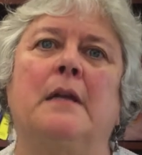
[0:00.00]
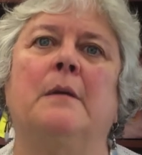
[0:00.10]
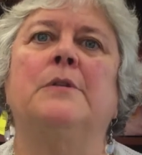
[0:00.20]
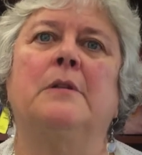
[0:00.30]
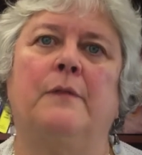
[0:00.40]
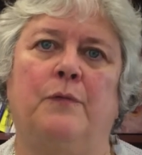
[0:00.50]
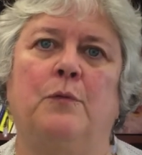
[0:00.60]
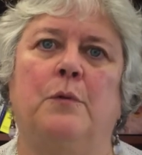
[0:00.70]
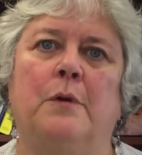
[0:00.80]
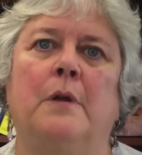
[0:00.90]
to come to the
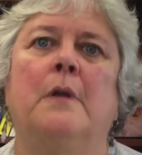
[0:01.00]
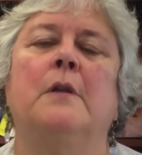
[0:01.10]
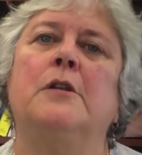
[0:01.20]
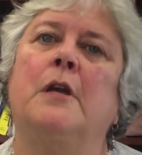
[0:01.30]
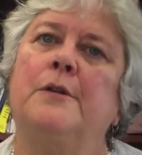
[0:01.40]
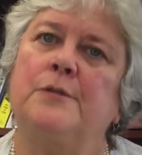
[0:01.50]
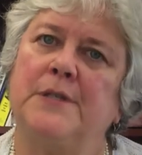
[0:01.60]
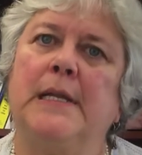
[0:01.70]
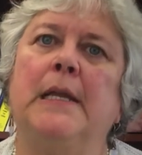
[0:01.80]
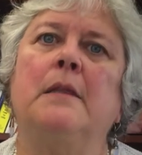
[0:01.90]
fore to
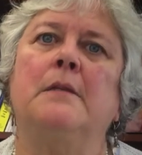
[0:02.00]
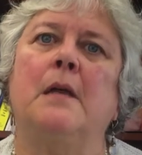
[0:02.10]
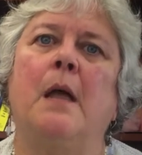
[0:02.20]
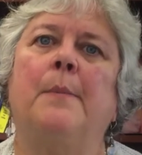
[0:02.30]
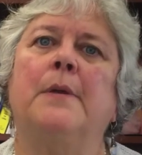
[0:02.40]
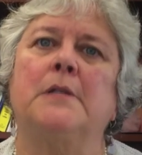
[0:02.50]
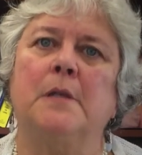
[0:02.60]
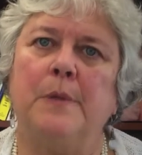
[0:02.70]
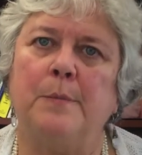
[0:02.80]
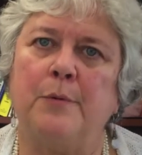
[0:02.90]
understand the topic,
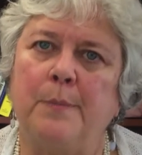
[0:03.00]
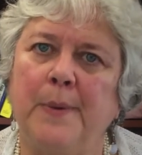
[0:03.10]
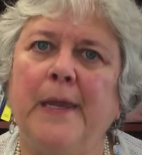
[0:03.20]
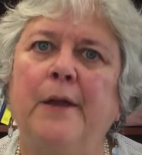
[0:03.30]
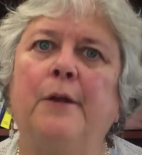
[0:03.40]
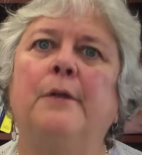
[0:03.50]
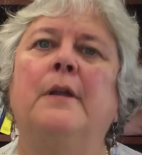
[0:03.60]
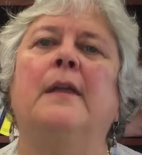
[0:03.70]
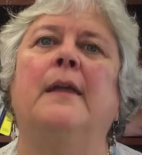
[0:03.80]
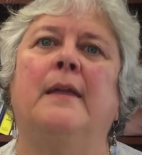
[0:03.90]
to be prepared
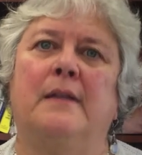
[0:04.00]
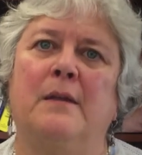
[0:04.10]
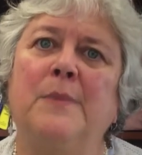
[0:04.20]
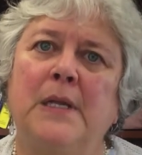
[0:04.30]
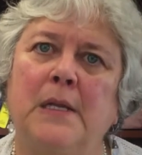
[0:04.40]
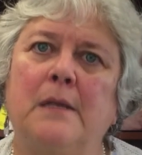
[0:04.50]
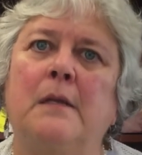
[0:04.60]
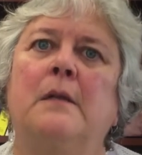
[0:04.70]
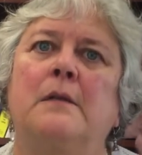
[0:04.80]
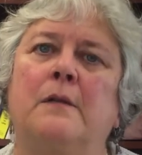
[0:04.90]
and committed
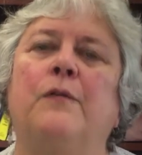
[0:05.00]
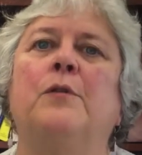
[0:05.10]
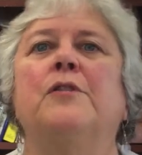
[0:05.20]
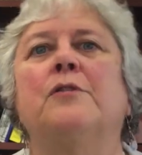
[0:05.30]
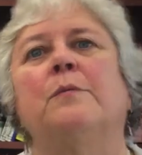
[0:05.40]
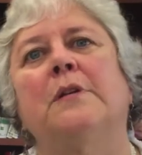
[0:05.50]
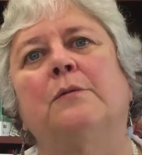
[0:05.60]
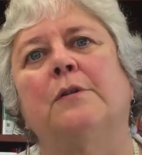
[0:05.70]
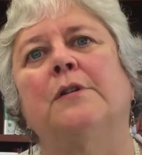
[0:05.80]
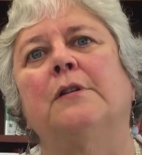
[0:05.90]
to focus
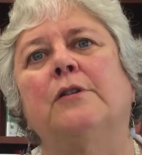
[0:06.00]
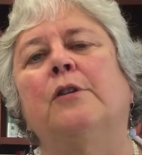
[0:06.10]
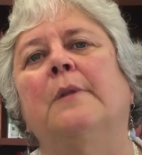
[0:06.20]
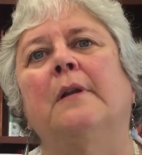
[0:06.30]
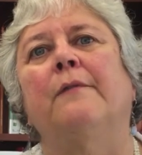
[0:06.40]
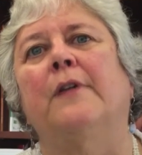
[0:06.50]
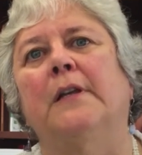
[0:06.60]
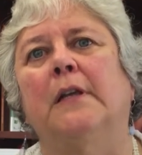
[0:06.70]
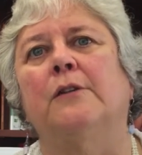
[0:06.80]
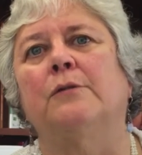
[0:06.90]
resources, human and
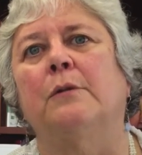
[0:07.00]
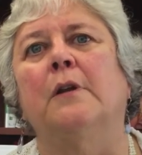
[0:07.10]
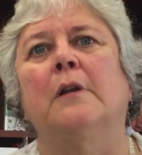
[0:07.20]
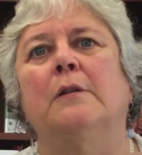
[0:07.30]
financial,